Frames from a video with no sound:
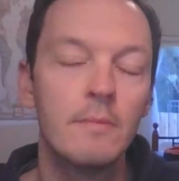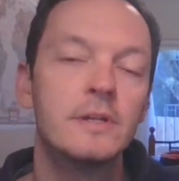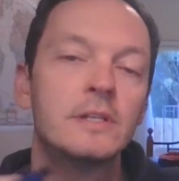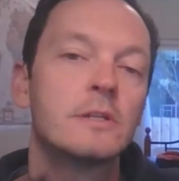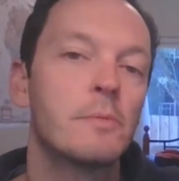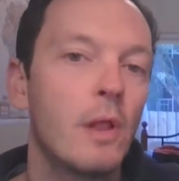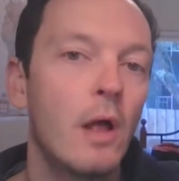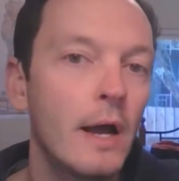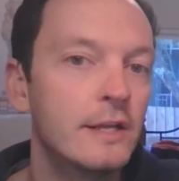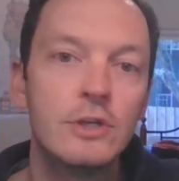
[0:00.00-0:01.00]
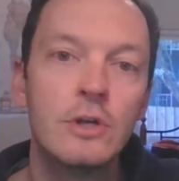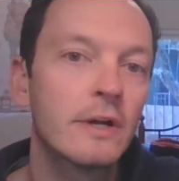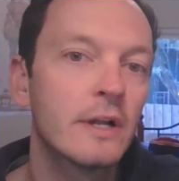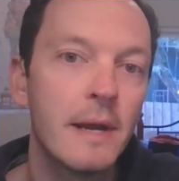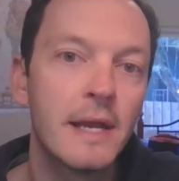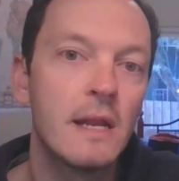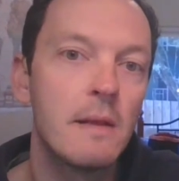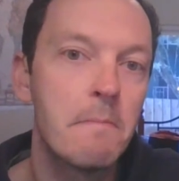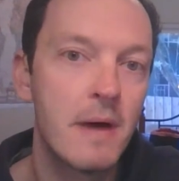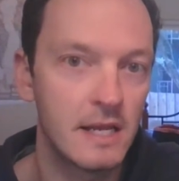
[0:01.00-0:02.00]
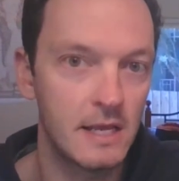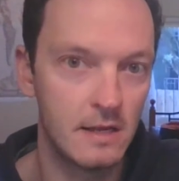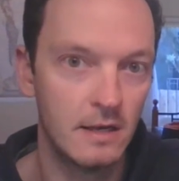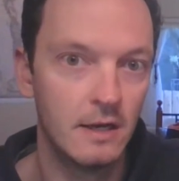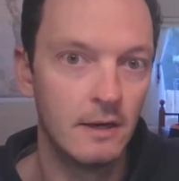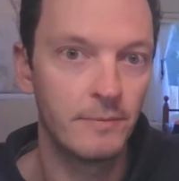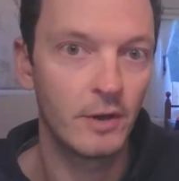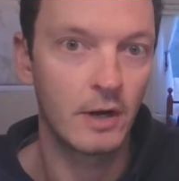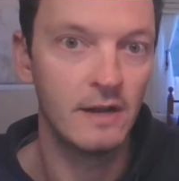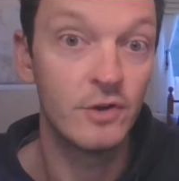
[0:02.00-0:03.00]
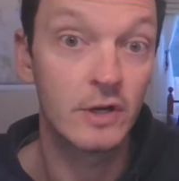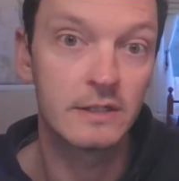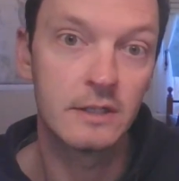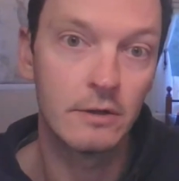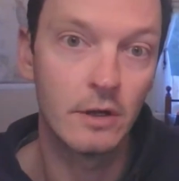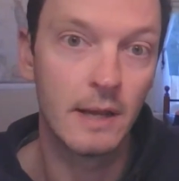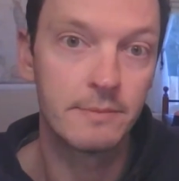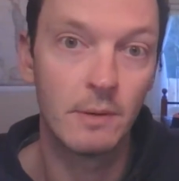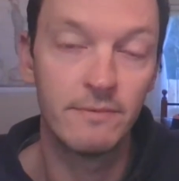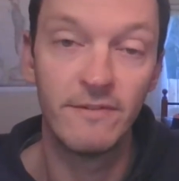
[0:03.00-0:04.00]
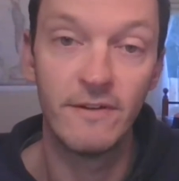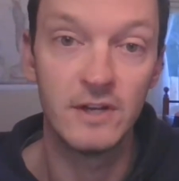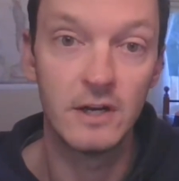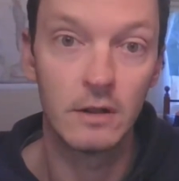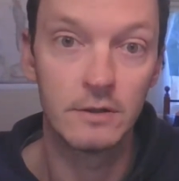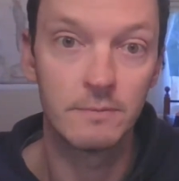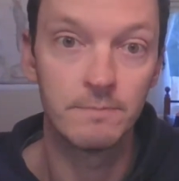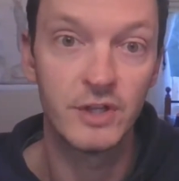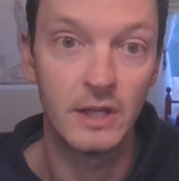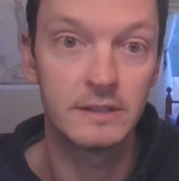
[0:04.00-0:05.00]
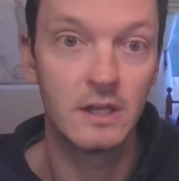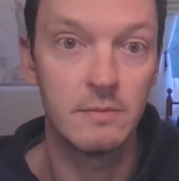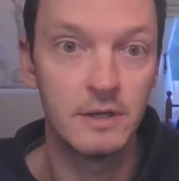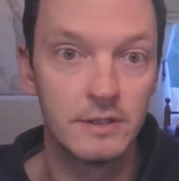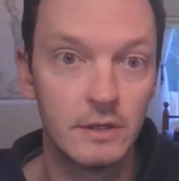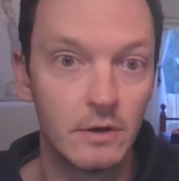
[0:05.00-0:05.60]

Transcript: But as suppliers, you're not going to make any money. Okay, if you're going to sell your laptop for $50, so that's going to be a